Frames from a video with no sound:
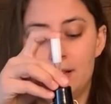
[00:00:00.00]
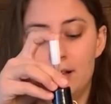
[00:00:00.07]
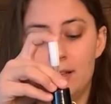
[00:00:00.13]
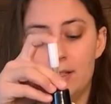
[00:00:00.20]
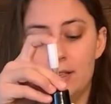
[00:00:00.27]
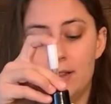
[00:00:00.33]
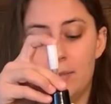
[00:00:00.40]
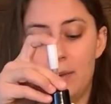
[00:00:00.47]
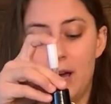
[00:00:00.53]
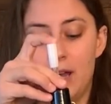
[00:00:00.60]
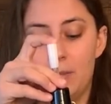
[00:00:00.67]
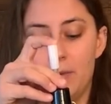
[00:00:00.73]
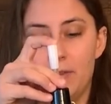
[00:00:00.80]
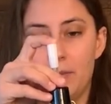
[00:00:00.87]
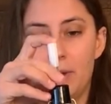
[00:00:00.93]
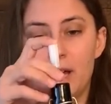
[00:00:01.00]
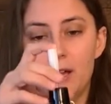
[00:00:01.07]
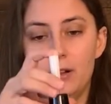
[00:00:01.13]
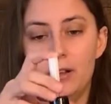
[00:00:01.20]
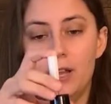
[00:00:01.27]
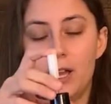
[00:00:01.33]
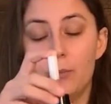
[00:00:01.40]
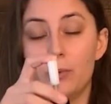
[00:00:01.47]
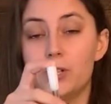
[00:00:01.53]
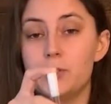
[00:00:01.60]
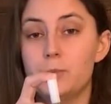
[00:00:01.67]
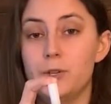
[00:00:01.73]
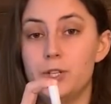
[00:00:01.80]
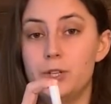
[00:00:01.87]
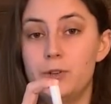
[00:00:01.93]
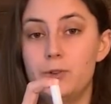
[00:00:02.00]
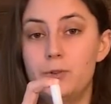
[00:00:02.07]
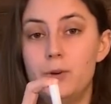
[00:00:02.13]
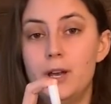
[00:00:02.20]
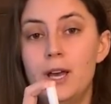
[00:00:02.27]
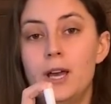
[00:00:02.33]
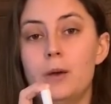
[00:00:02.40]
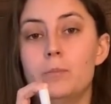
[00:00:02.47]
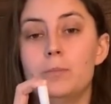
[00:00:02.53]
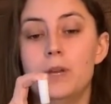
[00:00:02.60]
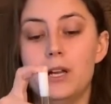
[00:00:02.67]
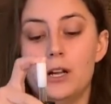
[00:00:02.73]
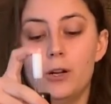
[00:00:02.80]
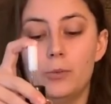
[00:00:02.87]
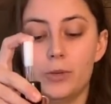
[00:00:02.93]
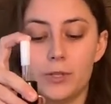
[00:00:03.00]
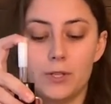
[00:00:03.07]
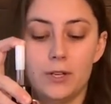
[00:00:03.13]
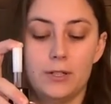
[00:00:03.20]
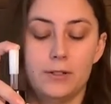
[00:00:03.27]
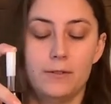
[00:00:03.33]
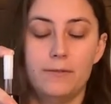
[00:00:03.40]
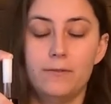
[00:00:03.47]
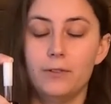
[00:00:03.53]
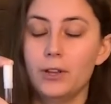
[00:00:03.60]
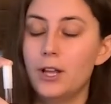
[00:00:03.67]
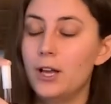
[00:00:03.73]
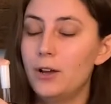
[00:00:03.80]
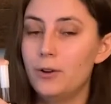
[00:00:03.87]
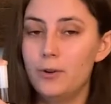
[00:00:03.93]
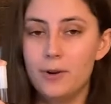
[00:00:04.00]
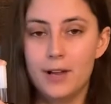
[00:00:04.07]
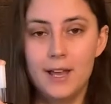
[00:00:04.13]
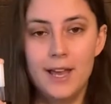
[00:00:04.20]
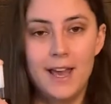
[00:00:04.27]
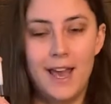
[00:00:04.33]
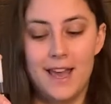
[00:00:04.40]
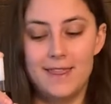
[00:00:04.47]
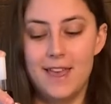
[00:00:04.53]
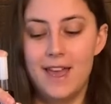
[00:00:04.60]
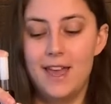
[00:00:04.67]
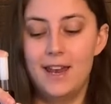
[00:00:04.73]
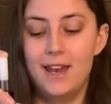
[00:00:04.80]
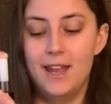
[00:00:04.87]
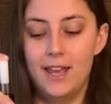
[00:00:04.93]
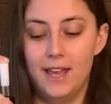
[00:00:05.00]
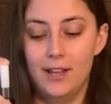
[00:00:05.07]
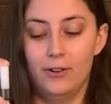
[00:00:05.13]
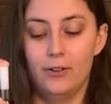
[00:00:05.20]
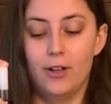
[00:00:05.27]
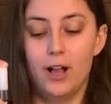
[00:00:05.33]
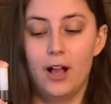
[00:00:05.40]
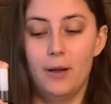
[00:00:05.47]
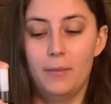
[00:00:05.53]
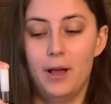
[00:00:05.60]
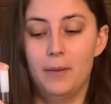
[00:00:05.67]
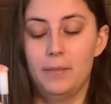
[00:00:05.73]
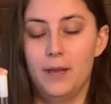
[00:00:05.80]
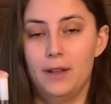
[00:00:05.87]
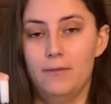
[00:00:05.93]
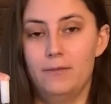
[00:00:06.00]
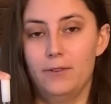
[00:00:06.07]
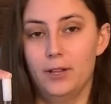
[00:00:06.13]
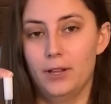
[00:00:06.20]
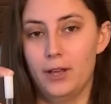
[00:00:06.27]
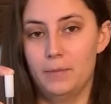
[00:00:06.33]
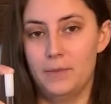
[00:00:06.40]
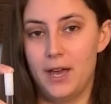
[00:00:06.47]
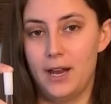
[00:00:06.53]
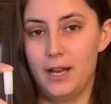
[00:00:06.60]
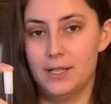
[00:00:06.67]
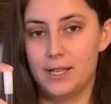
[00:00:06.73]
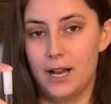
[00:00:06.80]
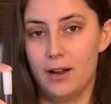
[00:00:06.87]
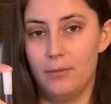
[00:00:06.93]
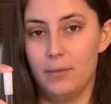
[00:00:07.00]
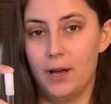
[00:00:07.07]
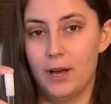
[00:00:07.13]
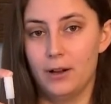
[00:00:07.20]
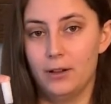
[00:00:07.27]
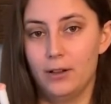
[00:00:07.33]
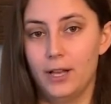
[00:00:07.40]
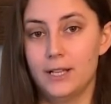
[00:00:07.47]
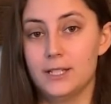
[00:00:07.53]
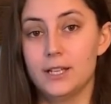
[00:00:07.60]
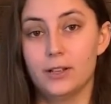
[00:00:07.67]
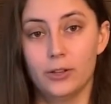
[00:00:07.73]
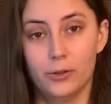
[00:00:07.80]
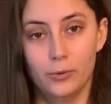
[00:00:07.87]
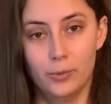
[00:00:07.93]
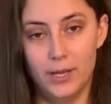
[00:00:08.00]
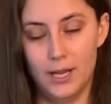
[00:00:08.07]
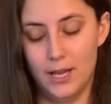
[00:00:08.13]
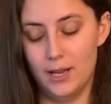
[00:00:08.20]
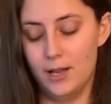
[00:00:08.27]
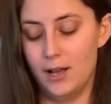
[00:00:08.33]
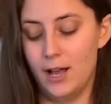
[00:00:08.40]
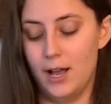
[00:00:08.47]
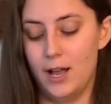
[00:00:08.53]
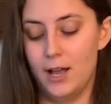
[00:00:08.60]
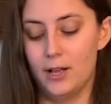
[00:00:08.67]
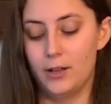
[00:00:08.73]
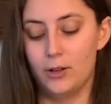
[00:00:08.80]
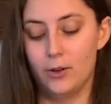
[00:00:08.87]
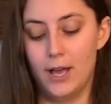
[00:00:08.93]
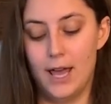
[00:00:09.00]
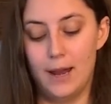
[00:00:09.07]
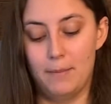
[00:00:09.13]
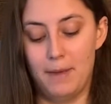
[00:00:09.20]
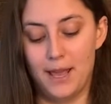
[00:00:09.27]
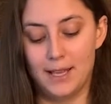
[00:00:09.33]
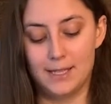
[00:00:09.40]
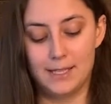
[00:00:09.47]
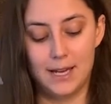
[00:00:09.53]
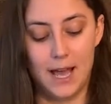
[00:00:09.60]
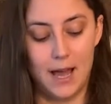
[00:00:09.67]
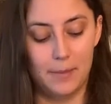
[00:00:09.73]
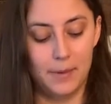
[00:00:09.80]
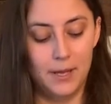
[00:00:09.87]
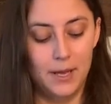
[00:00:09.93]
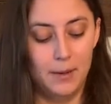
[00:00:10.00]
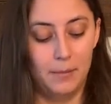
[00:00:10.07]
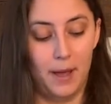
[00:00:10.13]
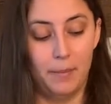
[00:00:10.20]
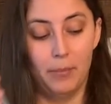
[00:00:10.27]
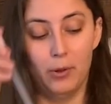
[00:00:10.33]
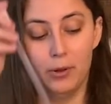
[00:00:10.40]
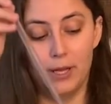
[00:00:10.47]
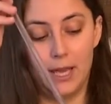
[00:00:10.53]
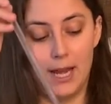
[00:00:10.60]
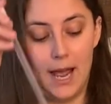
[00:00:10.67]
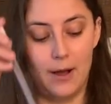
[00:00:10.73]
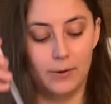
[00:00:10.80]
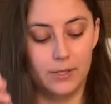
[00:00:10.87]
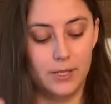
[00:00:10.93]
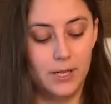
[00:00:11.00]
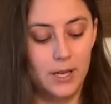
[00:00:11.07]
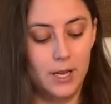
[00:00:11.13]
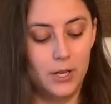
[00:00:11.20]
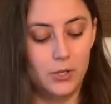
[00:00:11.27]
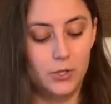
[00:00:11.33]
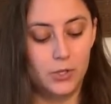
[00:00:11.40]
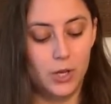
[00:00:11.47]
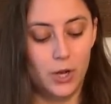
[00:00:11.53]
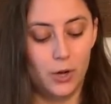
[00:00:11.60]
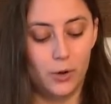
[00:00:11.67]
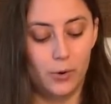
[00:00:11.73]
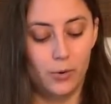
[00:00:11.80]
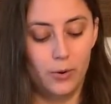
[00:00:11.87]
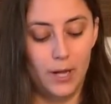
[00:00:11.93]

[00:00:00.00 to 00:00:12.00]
to the bottom of the bottle, and once we do, beer will start to flow, and then it'll come up and fill up that entire bottle until we go ahead and make it stop by pulling it out. So